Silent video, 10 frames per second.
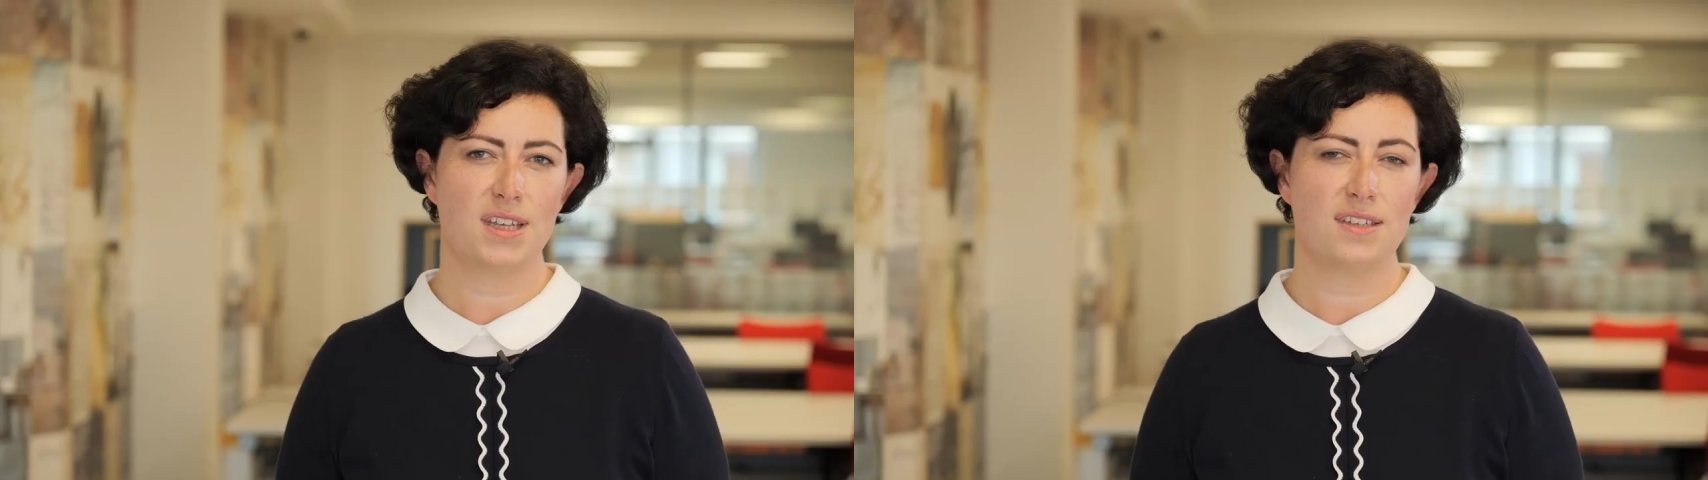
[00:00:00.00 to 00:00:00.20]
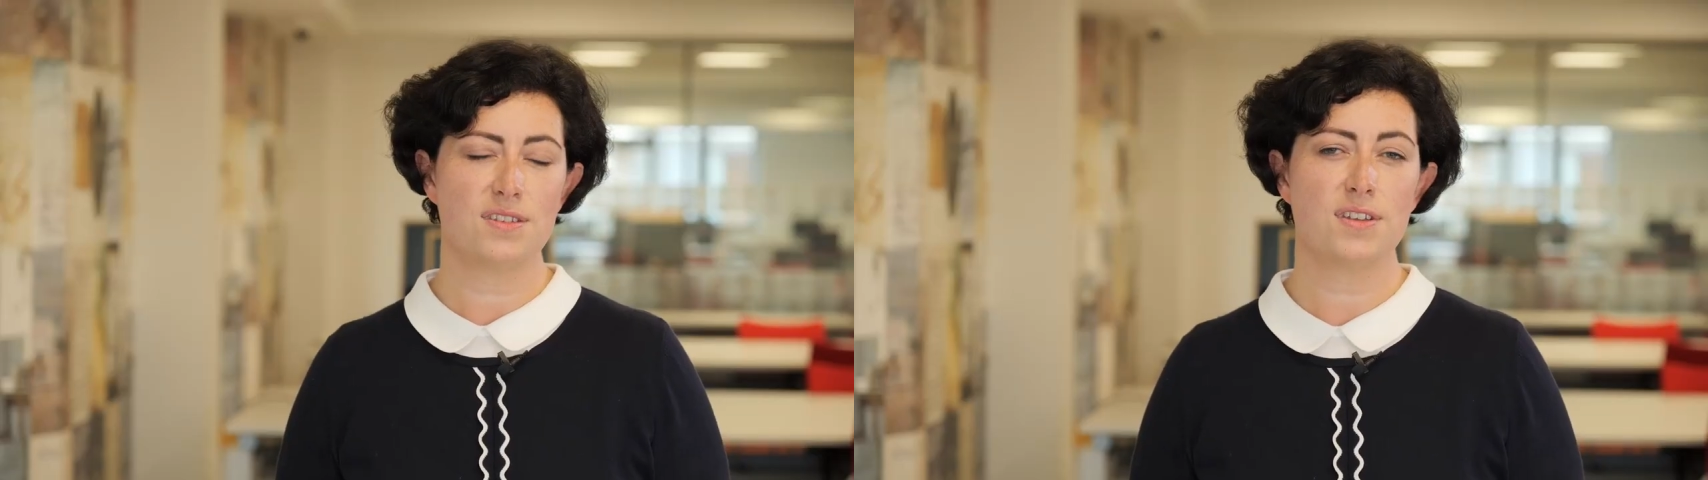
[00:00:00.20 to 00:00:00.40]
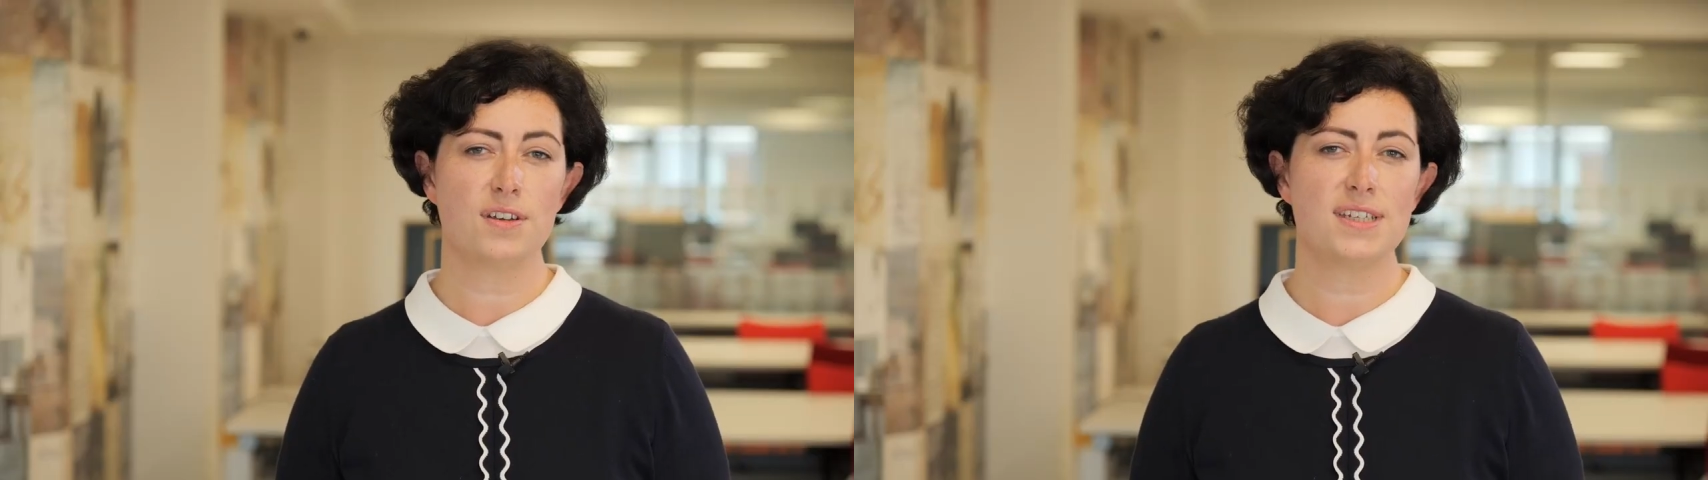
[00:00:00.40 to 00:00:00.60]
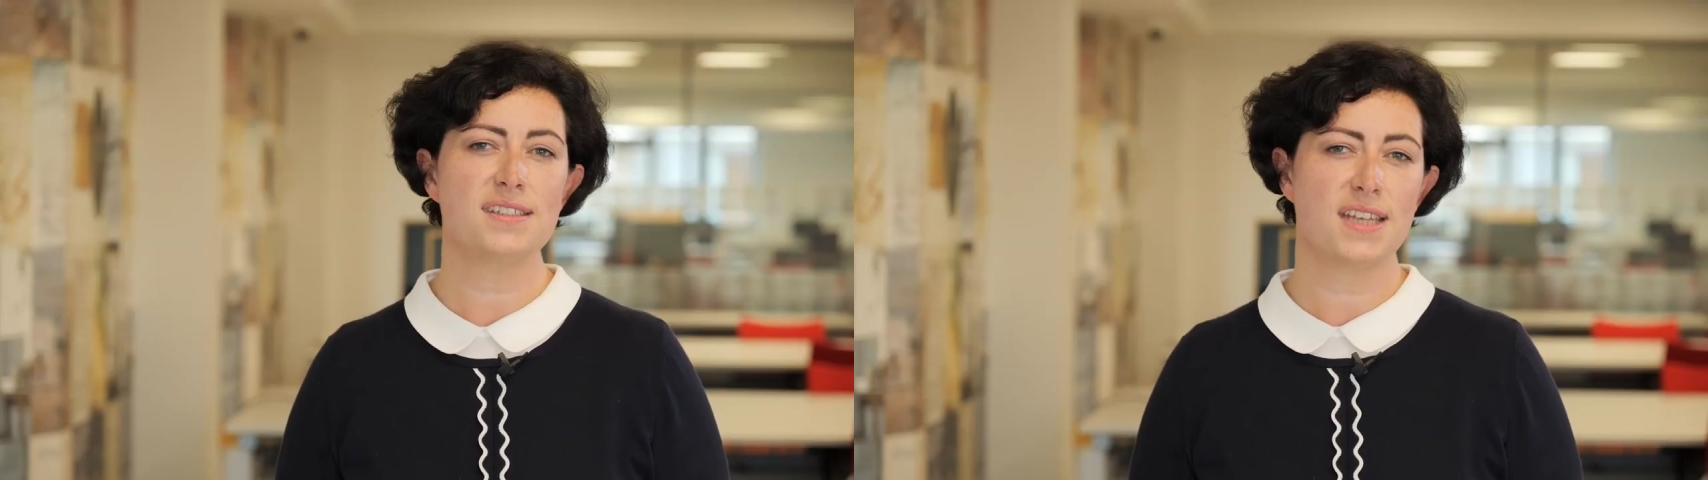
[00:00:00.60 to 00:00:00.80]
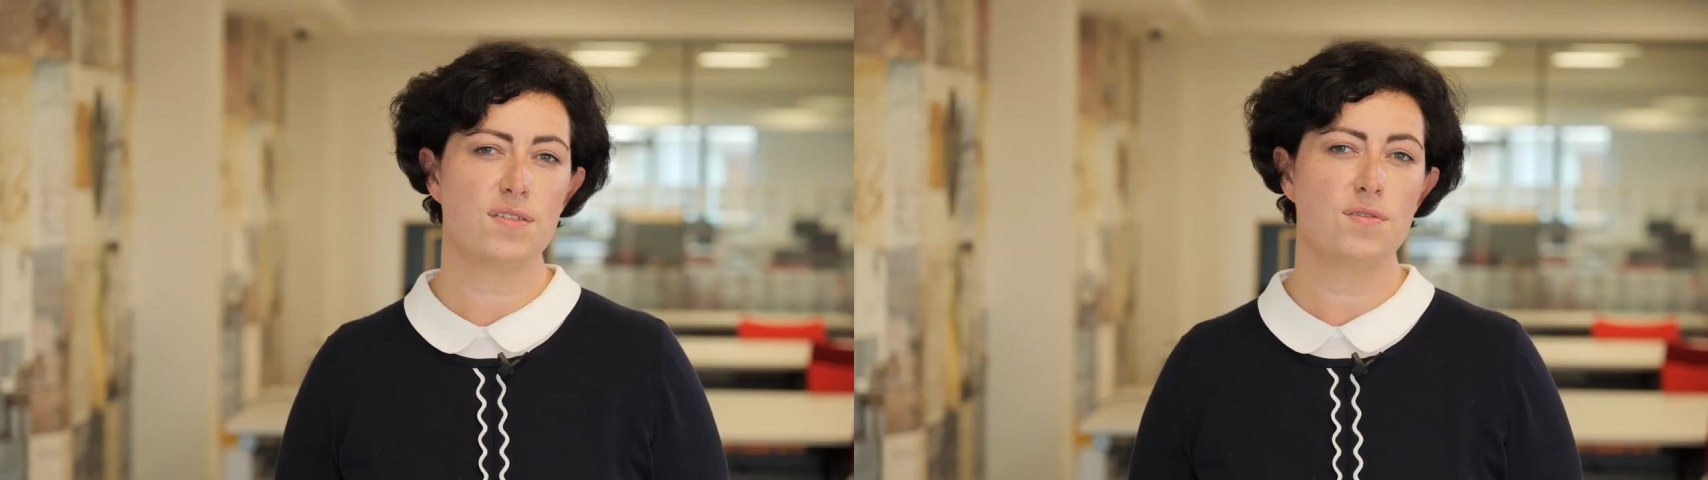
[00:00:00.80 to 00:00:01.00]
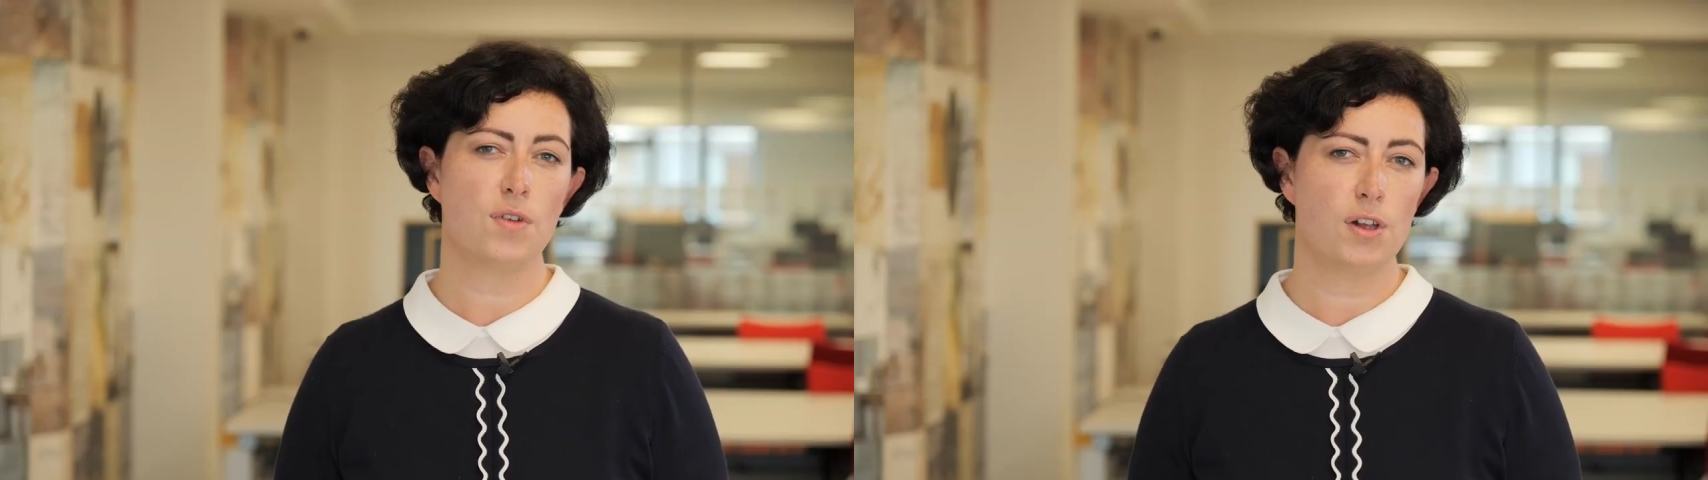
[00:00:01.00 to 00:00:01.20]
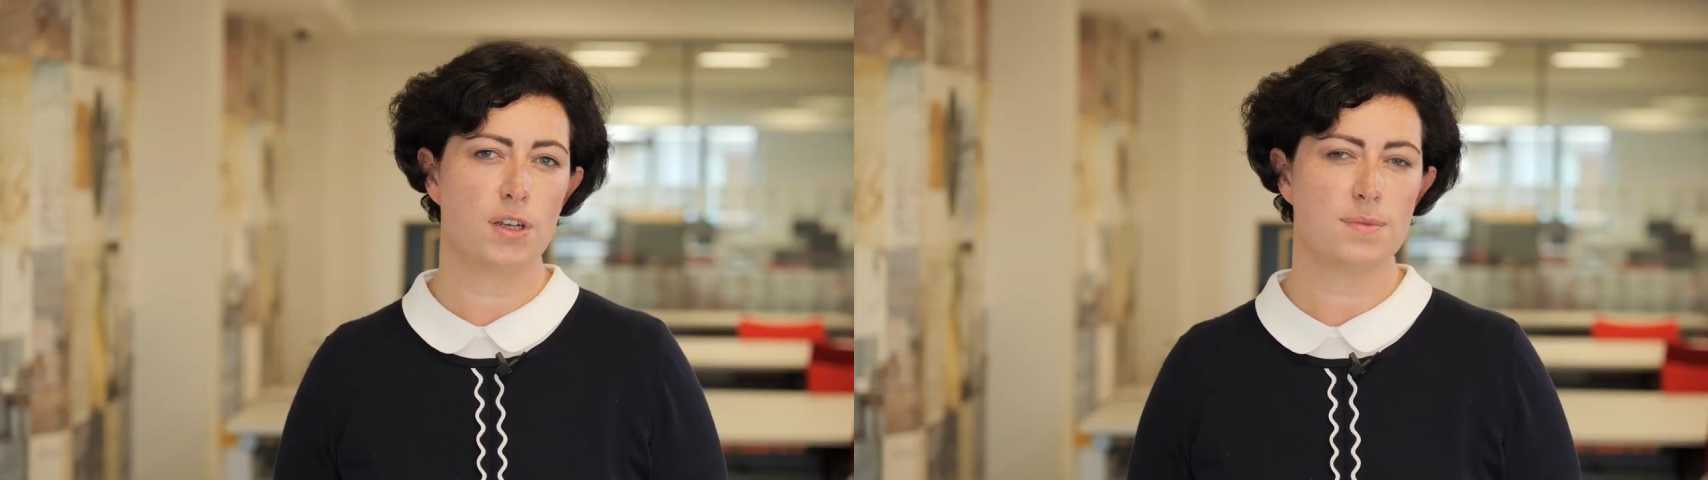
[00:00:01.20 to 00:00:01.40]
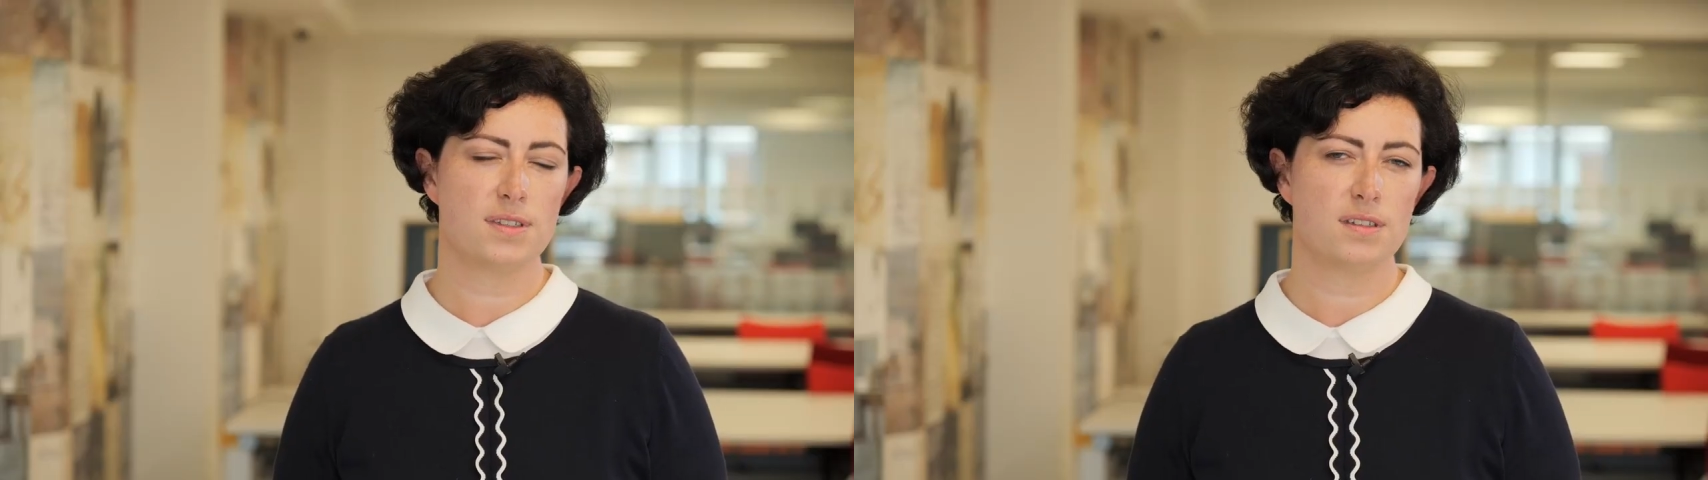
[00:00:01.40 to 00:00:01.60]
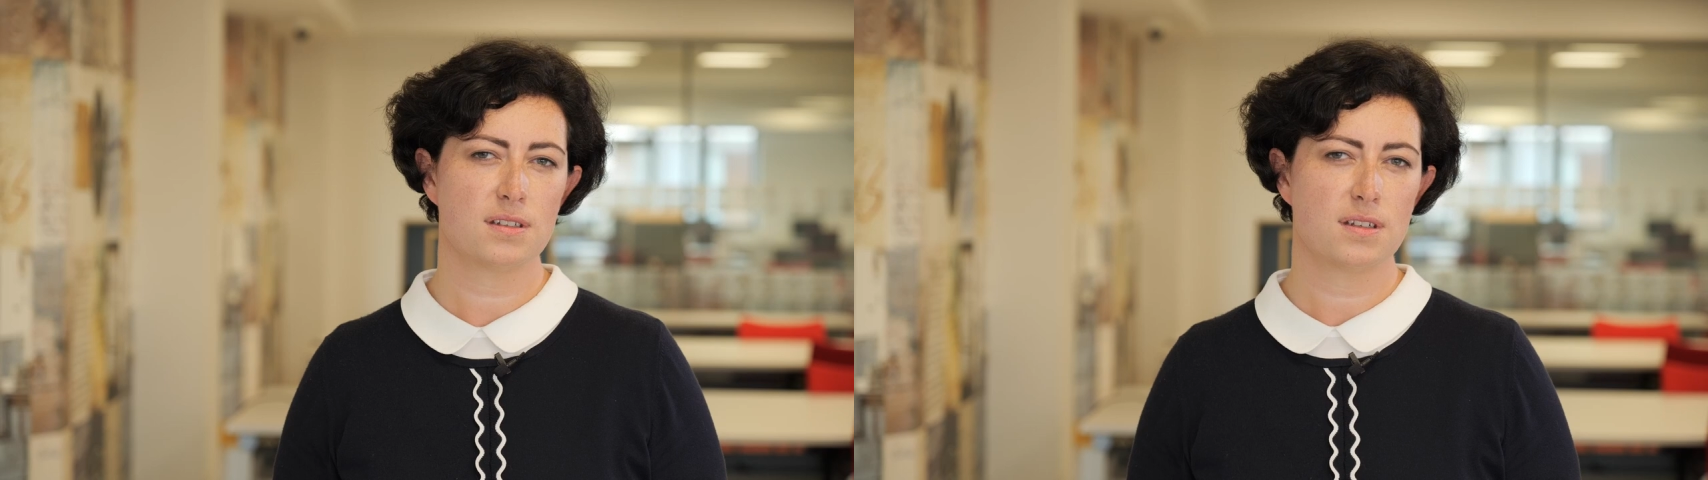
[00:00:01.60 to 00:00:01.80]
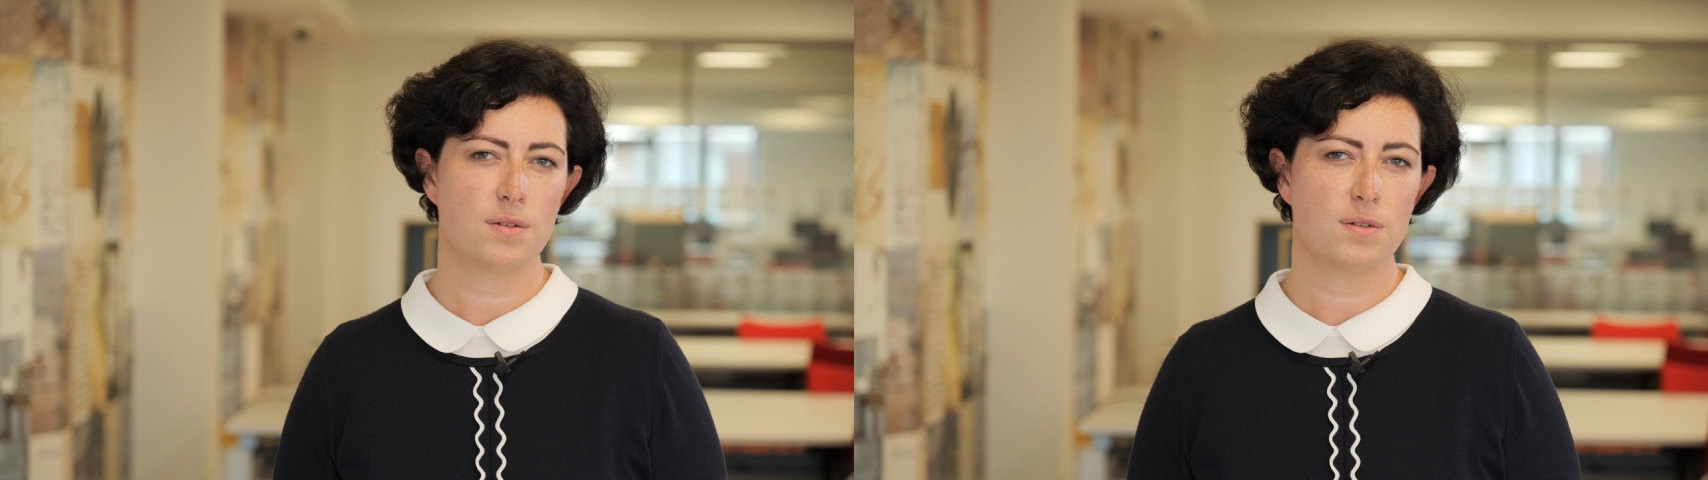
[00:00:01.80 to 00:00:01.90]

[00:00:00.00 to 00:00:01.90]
is 37 volumes,